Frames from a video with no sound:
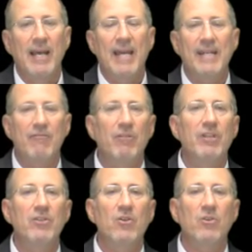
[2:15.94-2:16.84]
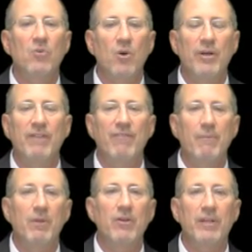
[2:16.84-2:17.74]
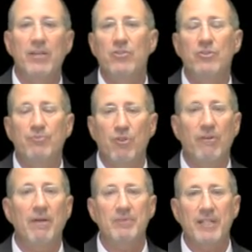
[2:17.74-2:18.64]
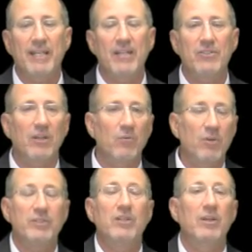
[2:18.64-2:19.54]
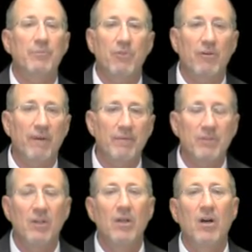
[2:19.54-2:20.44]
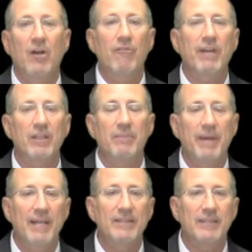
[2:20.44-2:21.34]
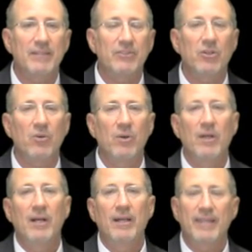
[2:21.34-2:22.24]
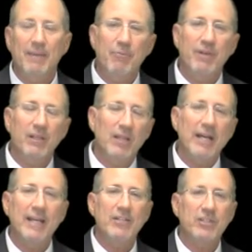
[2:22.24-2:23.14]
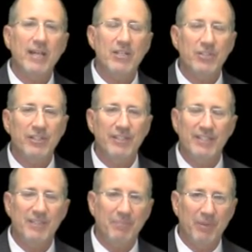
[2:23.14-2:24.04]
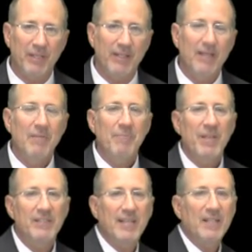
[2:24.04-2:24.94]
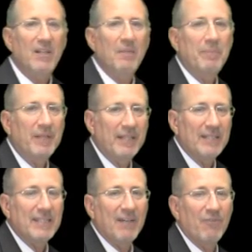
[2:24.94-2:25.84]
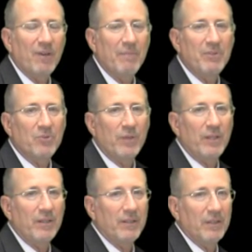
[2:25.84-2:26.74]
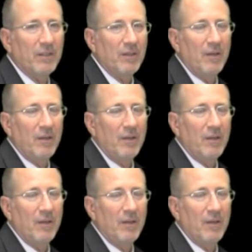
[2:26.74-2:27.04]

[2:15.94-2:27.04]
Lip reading: and they really know the law, and they're familiar, and they use programs like HR That Works and other programs on a regular basis. So they bring a lot of education and discipline. It's that company that's halfway between the